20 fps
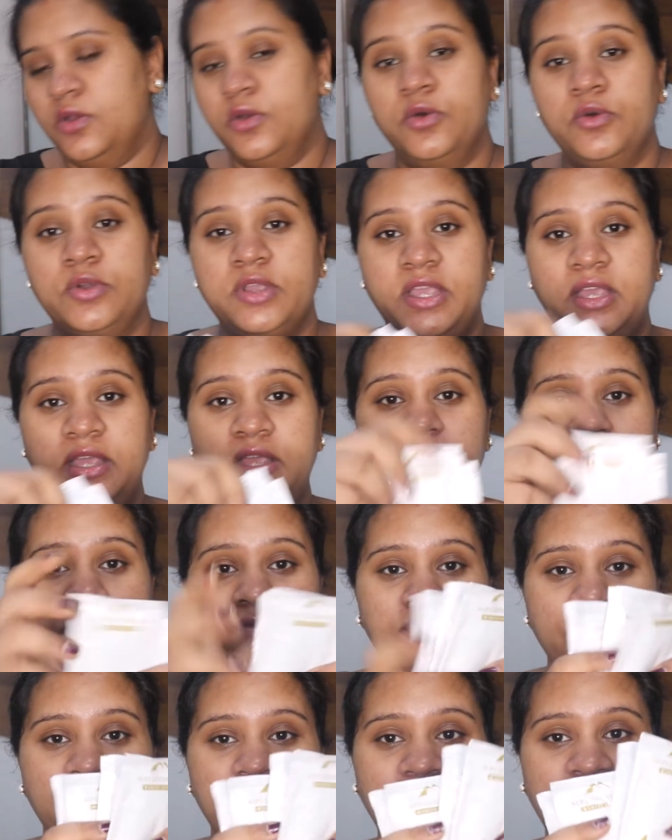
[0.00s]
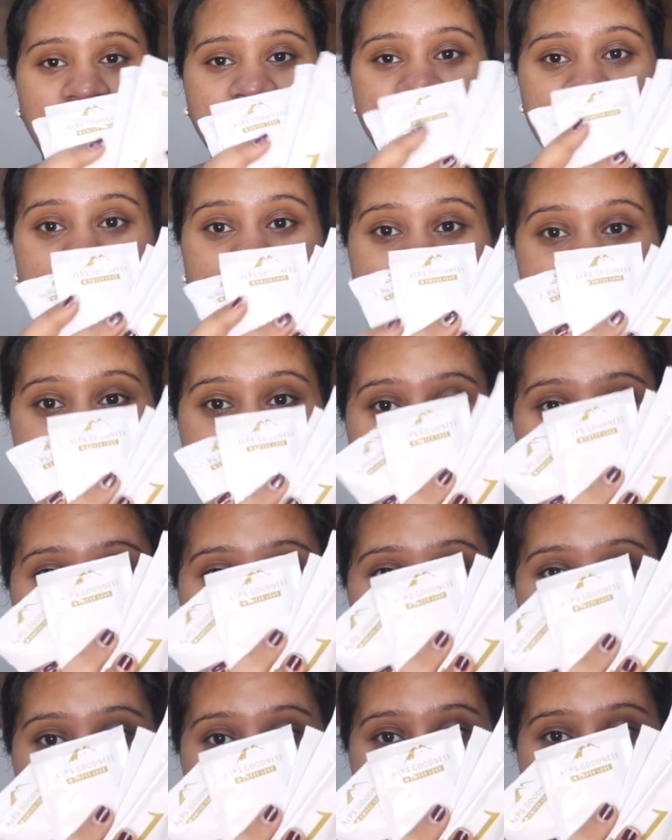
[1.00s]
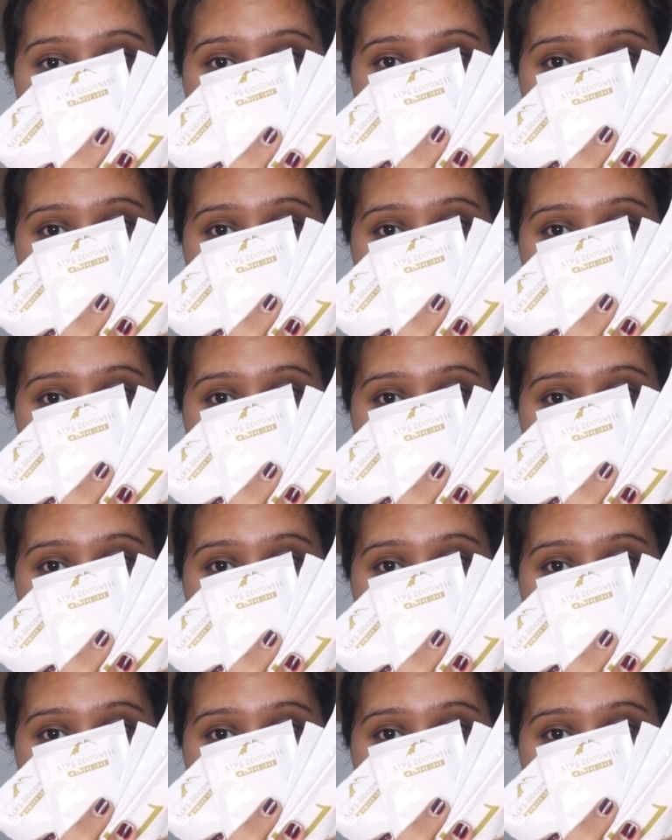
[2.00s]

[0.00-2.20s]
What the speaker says: Okay, we have sachets.